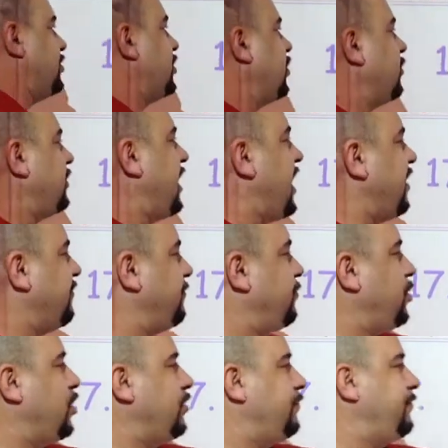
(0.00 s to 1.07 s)
don't have
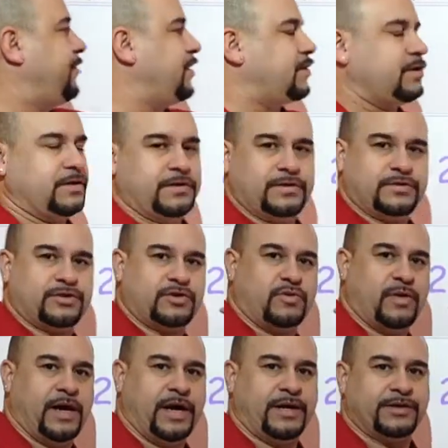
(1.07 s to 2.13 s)
perfect
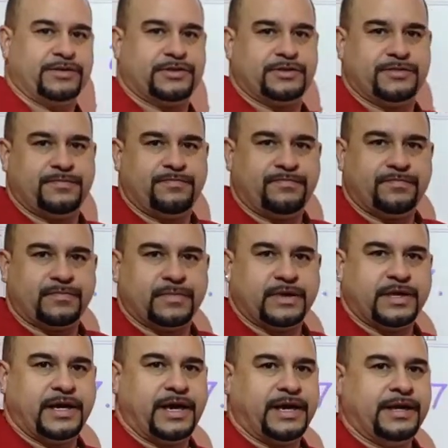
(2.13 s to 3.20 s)
squares.
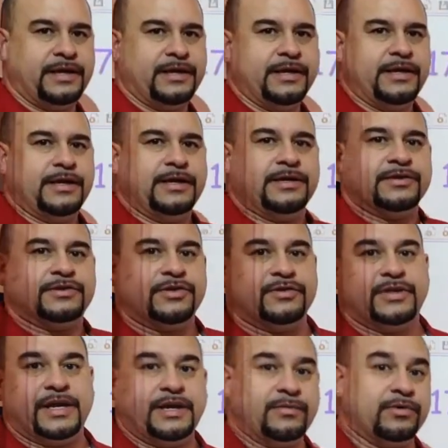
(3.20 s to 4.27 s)
Okay? So
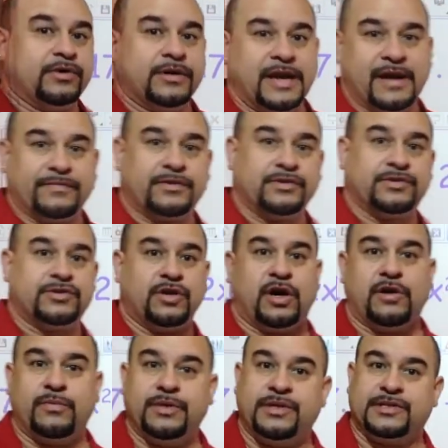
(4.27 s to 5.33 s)
then we're going to have to
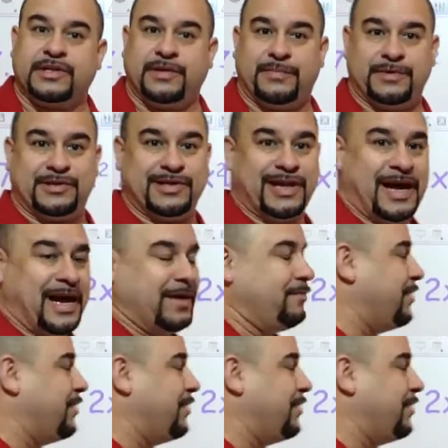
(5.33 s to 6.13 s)
start with the slip and slide